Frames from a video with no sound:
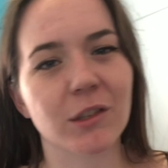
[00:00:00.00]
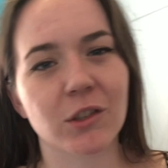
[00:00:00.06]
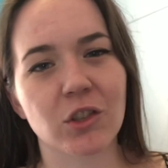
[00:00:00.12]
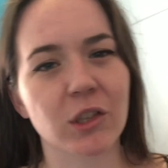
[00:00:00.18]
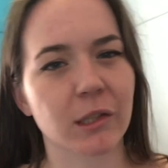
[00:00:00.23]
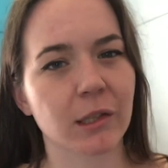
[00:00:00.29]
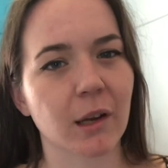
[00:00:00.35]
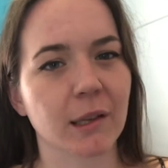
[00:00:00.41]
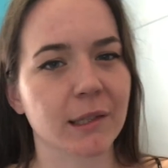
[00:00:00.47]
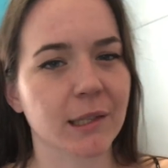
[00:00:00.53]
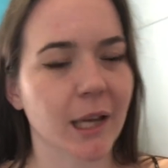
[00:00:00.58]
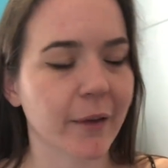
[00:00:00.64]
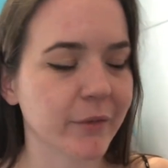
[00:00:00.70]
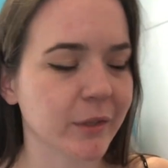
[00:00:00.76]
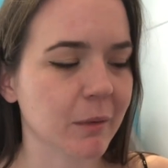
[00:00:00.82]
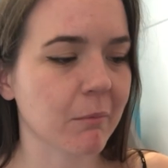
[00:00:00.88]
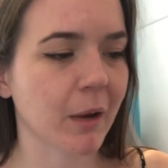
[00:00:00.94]
It's just nice to
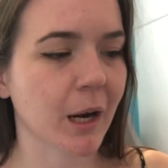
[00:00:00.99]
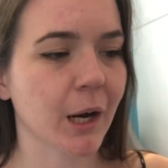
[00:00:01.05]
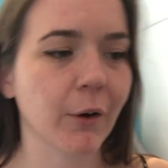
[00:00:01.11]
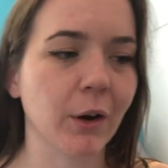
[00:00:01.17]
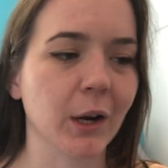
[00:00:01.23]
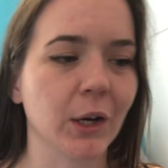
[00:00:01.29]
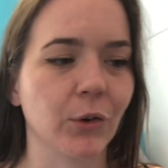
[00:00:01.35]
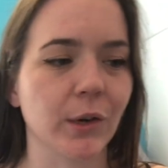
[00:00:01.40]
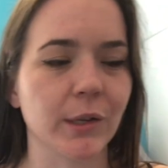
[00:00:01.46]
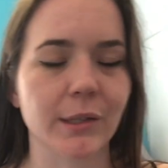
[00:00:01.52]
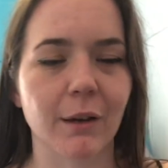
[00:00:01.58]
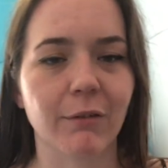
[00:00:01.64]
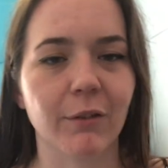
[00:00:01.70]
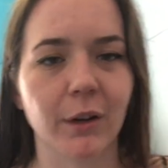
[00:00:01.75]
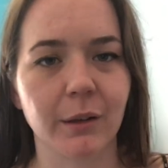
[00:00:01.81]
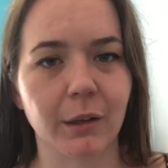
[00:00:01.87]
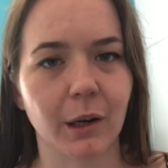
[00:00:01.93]
have some background noise. I
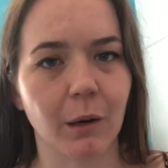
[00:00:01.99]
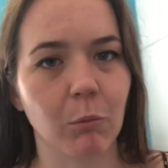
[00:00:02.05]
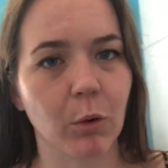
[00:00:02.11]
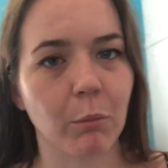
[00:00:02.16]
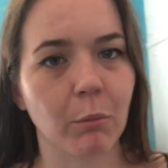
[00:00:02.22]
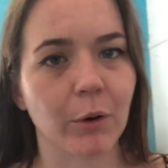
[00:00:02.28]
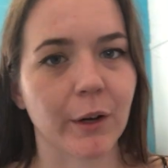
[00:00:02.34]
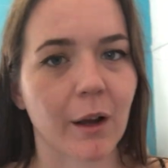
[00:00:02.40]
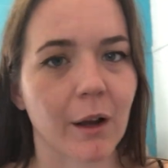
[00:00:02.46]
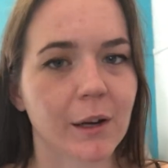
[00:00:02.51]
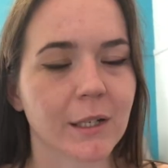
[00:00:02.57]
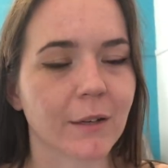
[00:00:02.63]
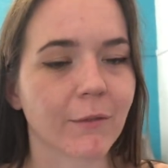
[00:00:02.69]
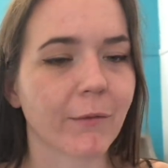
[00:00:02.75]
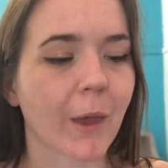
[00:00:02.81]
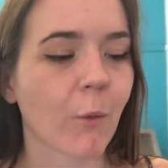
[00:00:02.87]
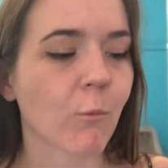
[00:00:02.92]
find that I'm more
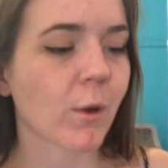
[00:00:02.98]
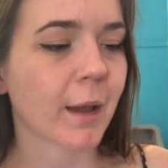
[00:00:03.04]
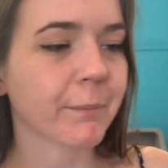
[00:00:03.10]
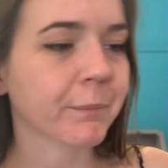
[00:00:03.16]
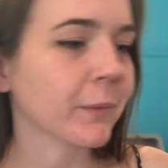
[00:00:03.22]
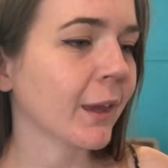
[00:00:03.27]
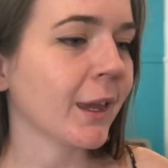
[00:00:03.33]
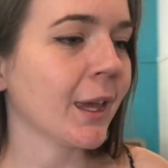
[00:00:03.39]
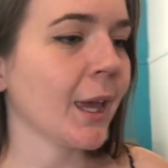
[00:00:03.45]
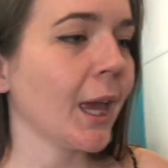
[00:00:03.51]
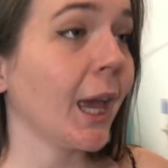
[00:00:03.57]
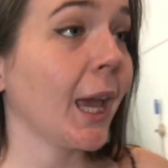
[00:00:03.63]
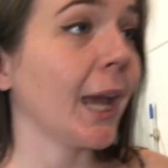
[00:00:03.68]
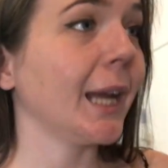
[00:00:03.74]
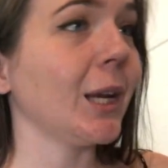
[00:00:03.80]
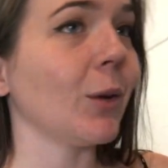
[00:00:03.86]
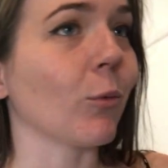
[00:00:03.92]
productive that way.
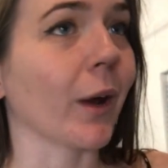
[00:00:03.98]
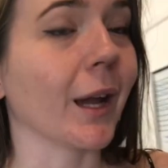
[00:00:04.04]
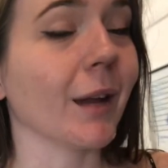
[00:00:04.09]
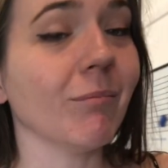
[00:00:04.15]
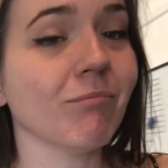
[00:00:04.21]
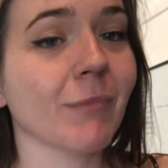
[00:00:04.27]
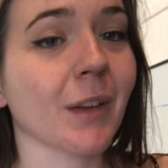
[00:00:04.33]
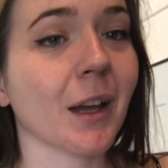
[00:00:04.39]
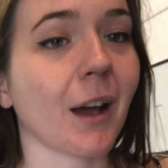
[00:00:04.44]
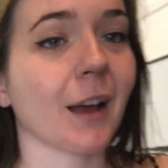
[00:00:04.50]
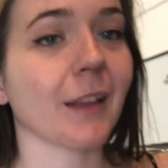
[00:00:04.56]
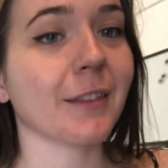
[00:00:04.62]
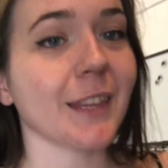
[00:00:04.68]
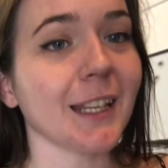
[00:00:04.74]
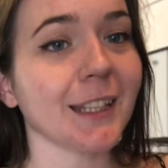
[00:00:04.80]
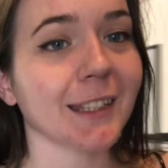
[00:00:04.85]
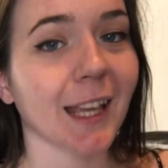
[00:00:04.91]
Anyway, I
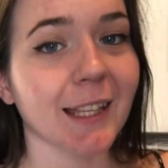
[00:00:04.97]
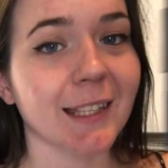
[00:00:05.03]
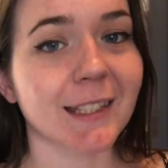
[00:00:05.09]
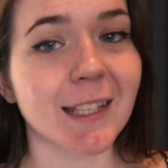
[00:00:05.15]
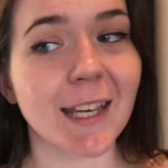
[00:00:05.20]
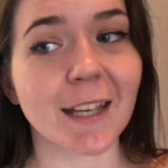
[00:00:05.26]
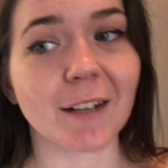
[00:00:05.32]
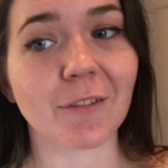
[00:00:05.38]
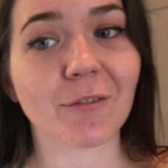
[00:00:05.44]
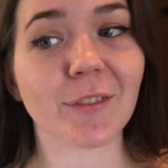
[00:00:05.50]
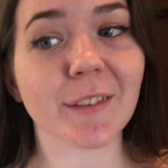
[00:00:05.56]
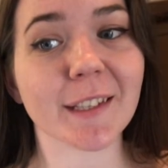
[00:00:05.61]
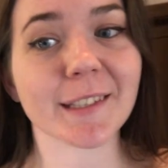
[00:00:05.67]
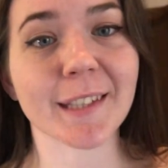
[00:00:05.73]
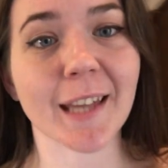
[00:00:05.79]
think that's it for the